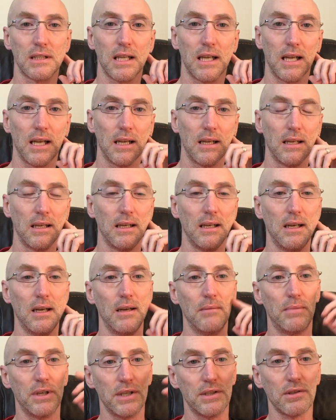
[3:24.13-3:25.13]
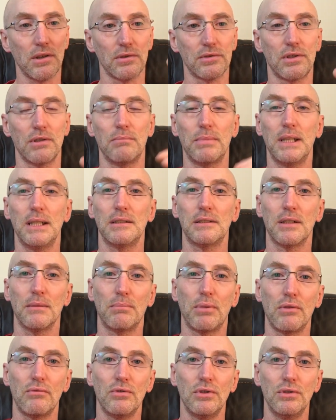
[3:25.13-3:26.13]
there, but he's also been to
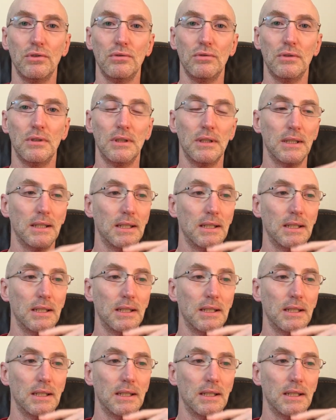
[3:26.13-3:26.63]
Peru